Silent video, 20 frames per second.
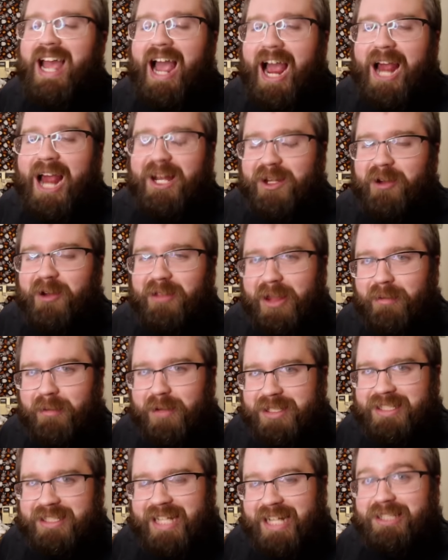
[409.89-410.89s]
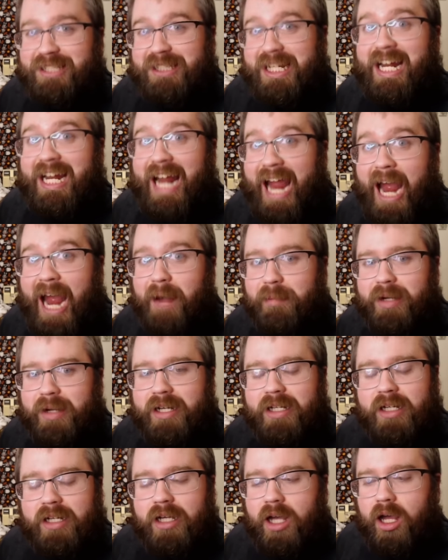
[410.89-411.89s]
I know that wasn't actually going to happen.
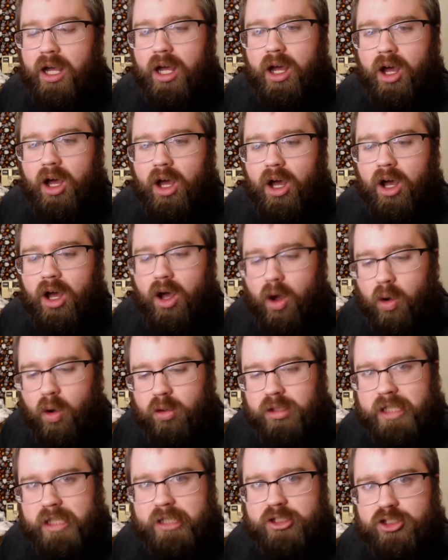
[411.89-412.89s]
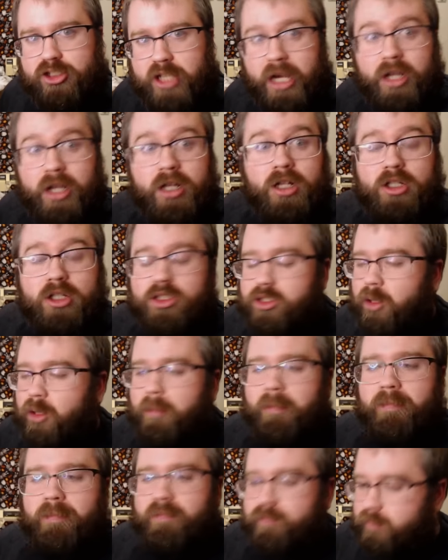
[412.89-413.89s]
Holy shit. So,
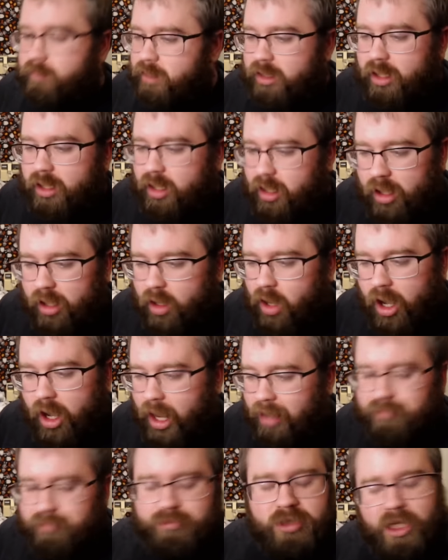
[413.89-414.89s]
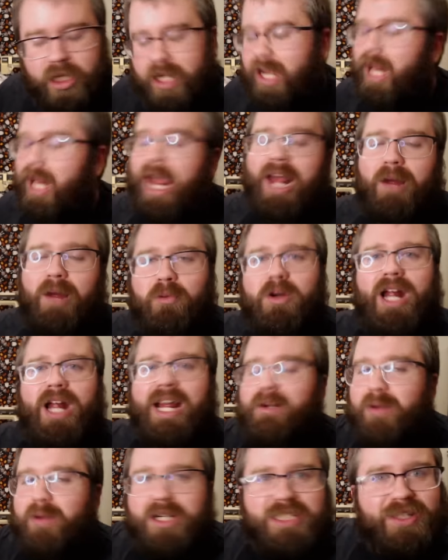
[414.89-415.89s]
I, I, I want I
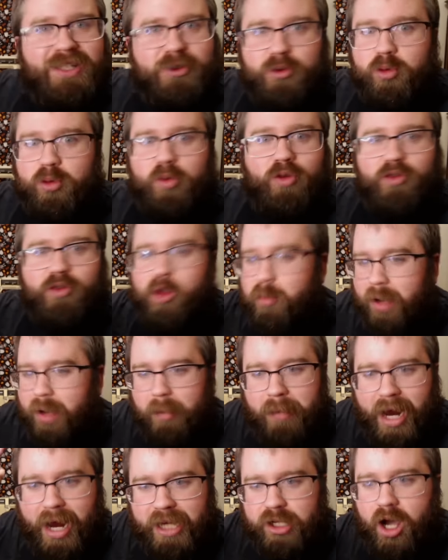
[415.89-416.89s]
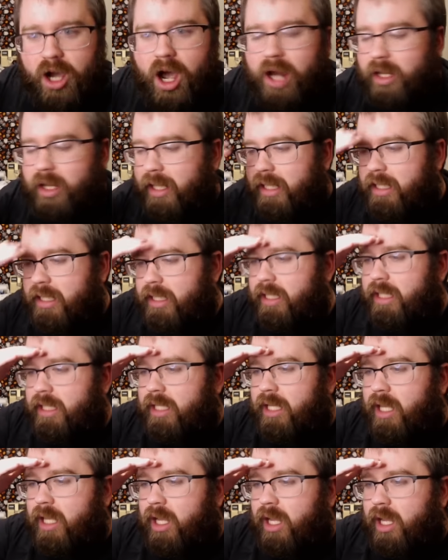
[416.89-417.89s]
want to say this for the review, but my God, like,
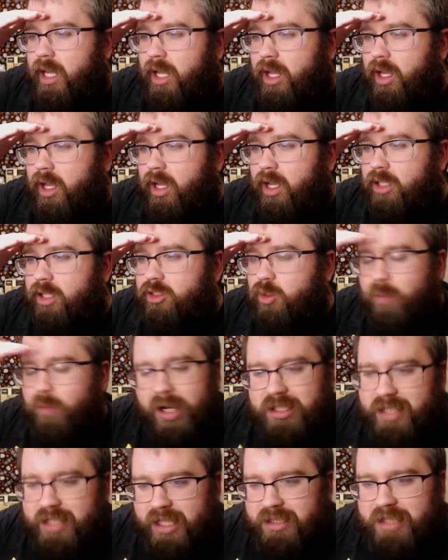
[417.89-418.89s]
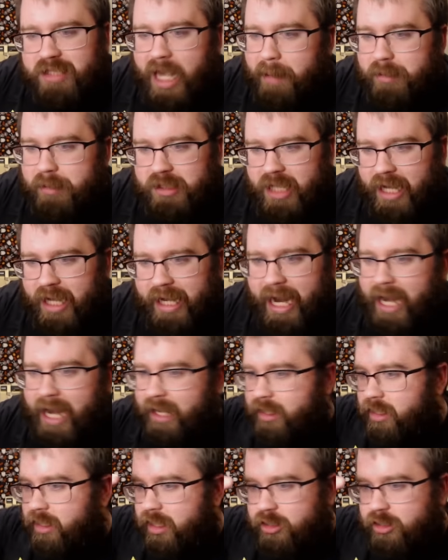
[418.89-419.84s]
so Race Against Time is not canon.